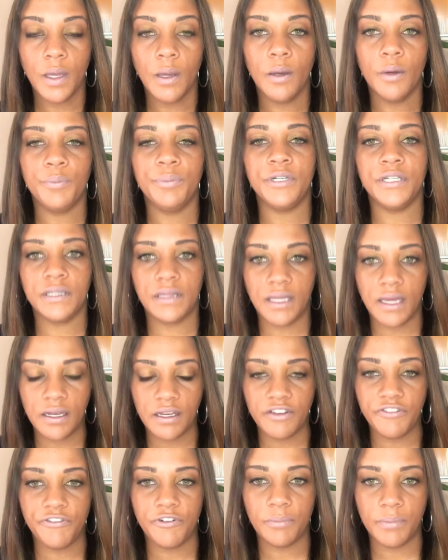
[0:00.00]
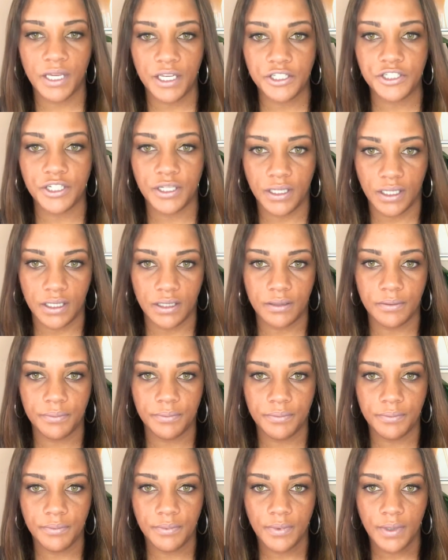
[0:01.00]
Put that information in
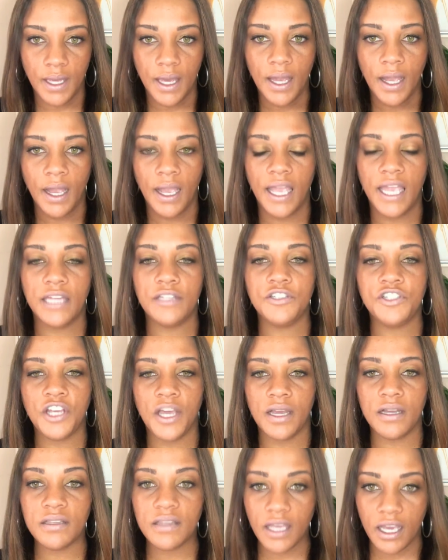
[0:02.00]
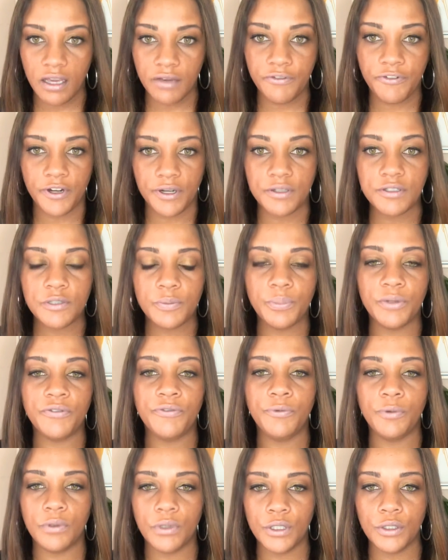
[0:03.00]
and check that first
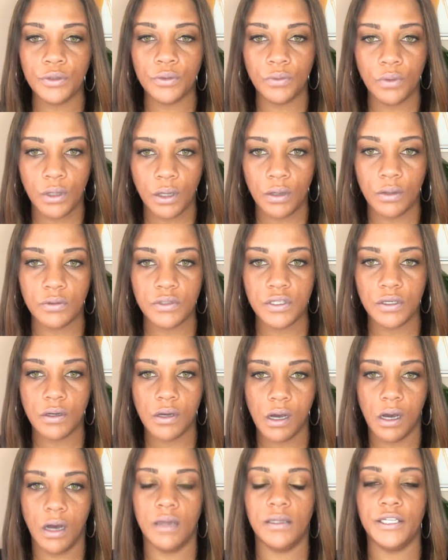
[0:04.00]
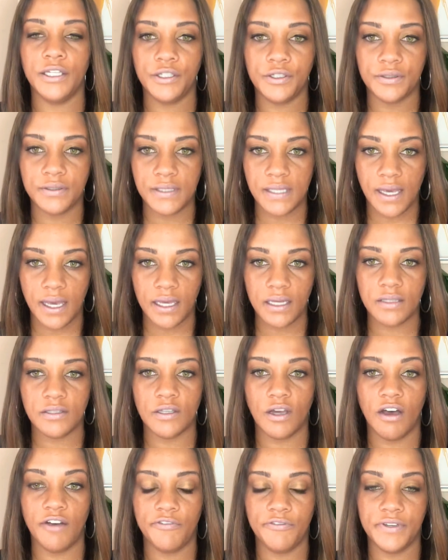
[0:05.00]
before you go to calling your tax
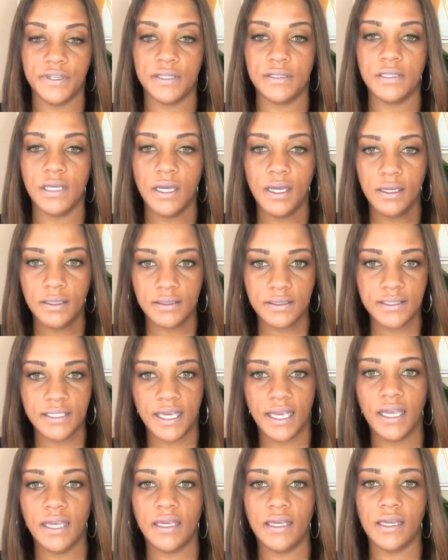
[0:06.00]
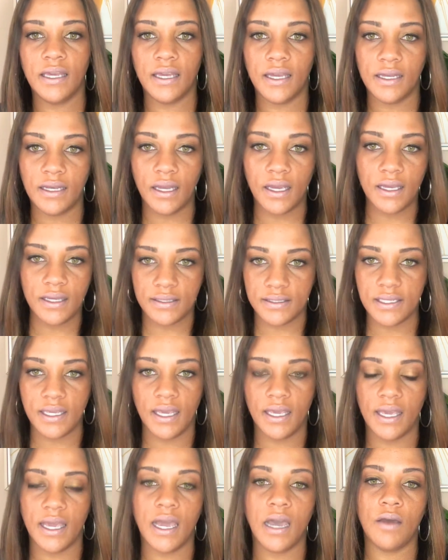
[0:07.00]
office day in and
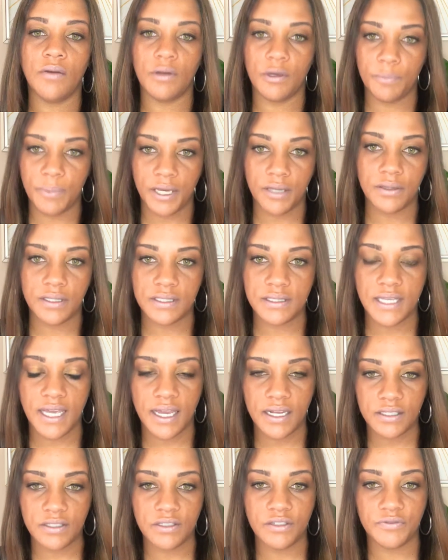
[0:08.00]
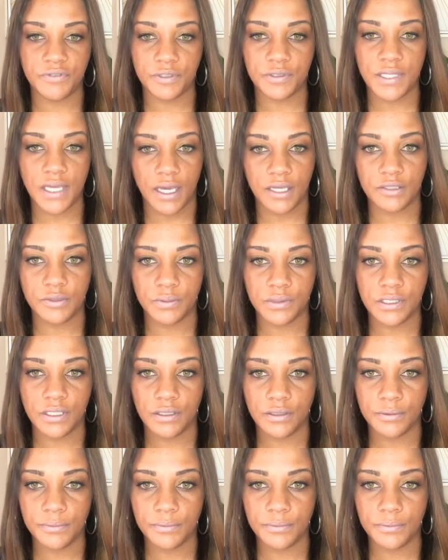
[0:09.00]
day out about the status of your tax return.